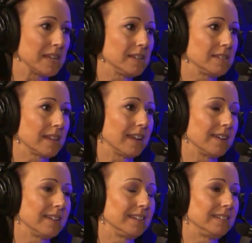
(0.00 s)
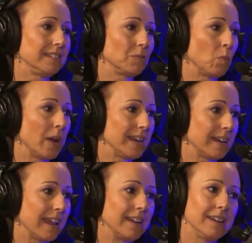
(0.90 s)
of bees, and what
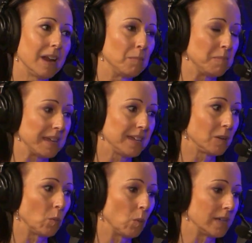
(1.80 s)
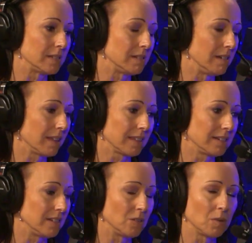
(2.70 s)
it ended up being was
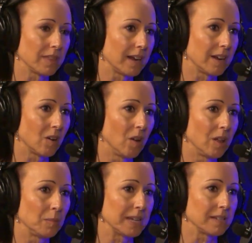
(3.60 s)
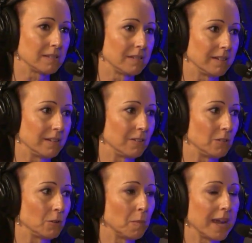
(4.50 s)
nothing to do with that at all, because
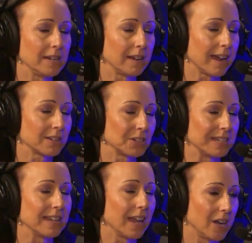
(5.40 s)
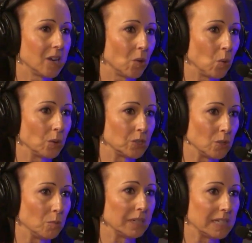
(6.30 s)
your mind actually cannot hold
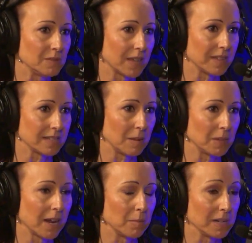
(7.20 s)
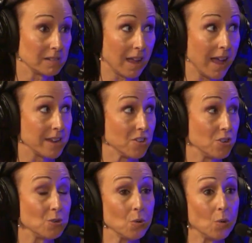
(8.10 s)
two beliefs at the same time, because I
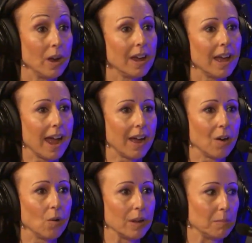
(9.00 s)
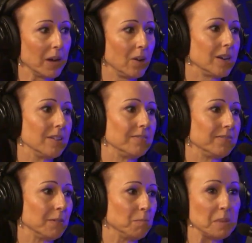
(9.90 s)
knew how
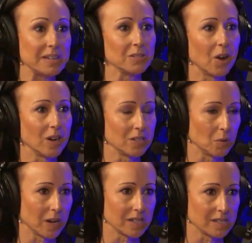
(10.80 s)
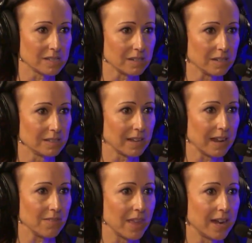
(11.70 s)
imperative bees are to our existence,
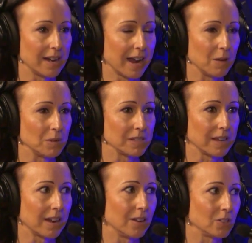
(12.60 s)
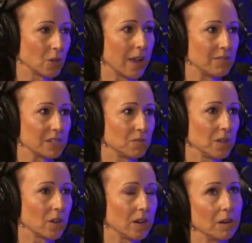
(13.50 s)
and then I was like, I also have this
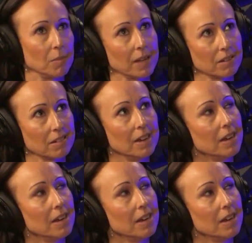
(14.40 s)
fear, and I'm like,